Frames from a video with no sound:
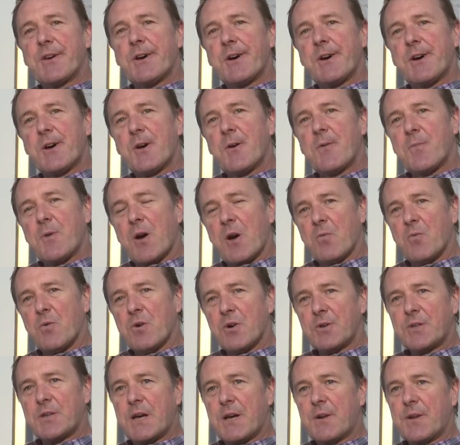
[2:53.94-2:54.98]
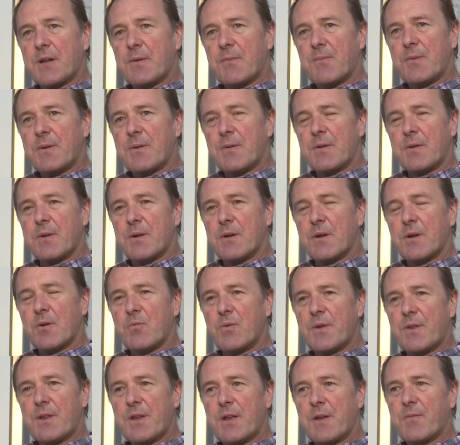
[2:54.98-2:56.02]
I worked down in
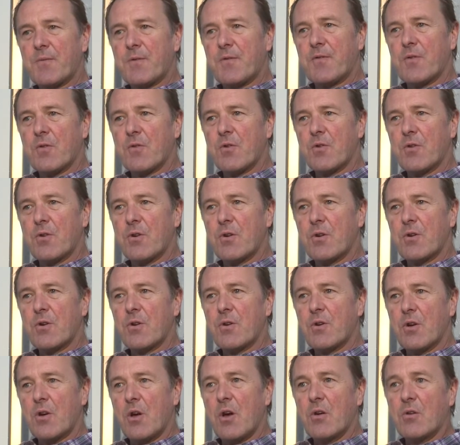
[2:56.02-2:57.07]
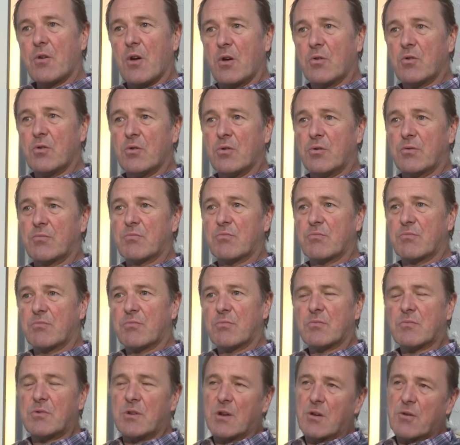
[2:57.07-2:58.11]
with him for a good,
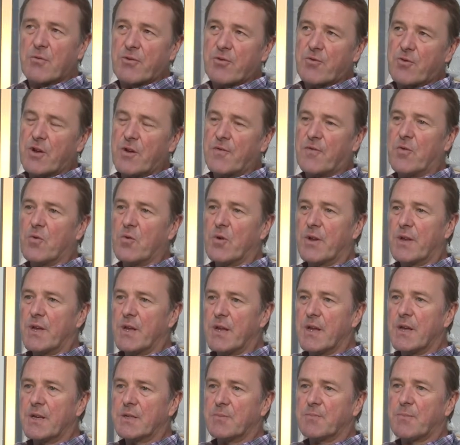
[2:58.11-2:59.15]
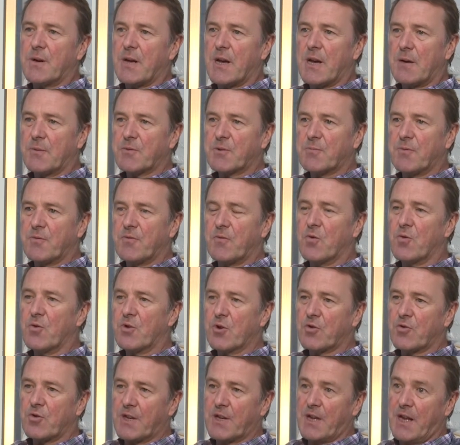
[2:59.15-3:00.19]
you know, 3 or 4 years perhaps before the
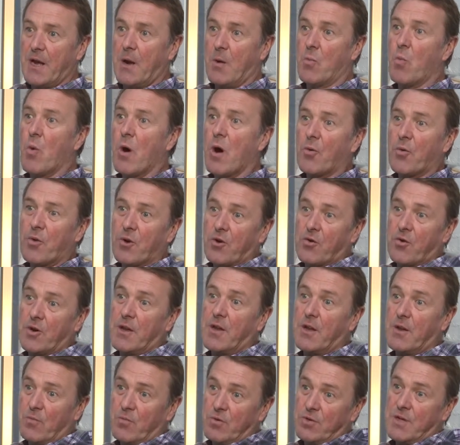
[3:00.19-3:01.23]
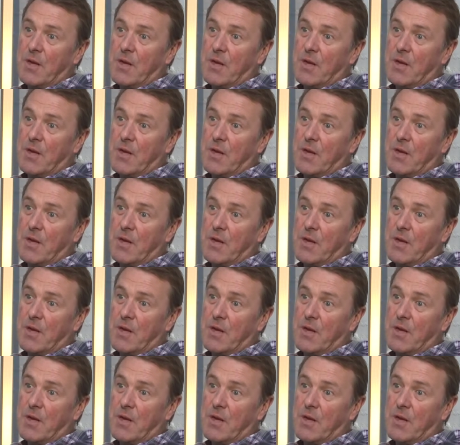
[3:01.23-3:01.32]
cricket, and while the cricket was